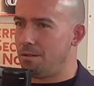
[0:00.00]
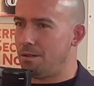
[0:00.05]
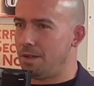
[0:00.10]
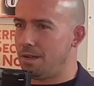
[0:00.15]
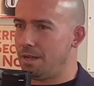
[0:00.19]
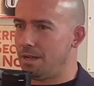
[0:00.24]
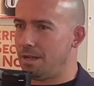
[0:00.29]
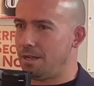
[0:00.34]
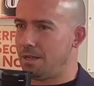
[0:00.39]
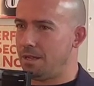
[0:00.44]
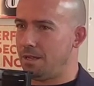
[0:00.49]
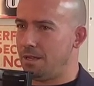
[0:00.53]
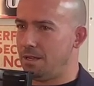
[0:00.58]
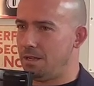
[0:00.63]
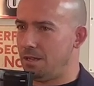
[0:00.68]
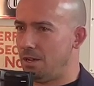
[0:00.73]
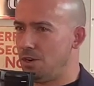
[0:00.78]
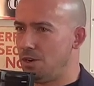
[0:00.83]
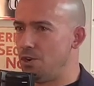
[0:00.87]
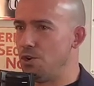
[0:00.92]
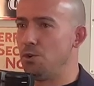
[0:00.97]
like
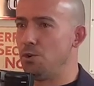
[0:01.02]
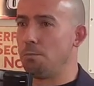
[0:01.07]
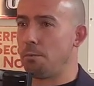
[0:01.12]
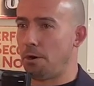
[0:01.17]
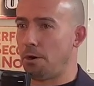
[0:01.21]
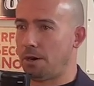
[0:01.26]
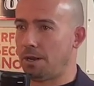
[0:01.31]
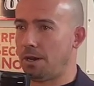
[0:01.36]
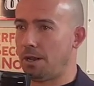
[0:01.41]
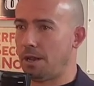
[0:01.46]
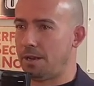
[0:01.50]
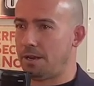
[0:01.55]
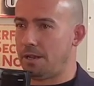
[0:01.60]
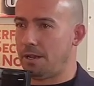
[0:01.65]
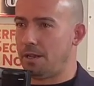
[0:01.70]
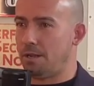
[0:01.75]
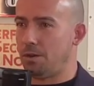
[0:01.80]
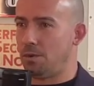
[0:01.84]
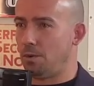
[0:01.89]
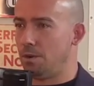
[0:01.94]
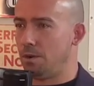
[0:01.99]
a new marketing
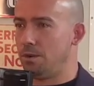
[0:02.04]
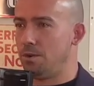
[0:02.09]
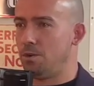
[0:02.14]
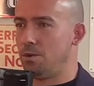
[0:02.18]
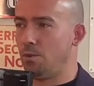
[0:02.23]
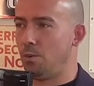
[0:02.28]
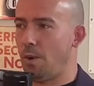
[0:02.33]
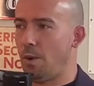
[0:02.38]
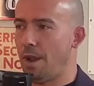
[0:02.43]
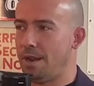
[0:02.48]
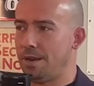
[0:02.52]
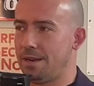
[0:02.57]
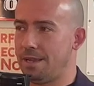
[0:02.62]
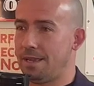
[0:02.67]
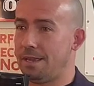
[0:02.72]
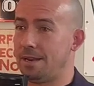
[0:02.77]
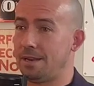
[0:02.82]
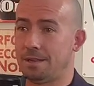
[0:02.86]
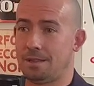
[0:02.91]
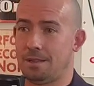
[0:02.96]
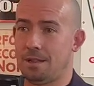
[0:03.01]
idea or a new way to
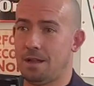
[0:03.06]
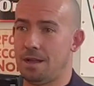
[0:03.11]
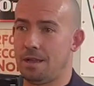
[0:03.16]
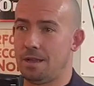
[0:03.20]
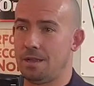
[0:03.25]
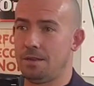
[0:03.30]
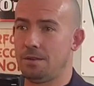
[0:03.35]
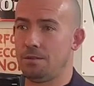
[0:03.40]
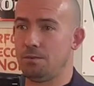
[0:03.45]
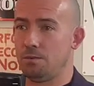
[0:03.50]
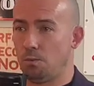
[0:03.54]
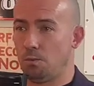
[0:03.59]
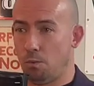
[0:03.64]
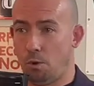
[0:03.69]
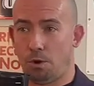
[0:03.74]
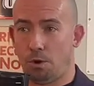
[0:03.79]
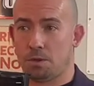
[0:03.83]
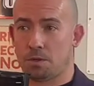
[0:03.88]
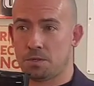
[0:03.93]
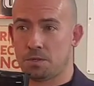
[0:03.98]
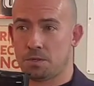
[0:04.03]
get a client
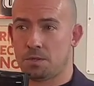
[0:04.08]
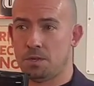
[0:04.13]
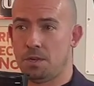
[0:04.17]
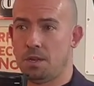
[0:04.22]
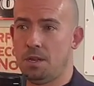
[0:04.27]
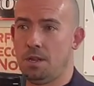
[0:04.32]
works,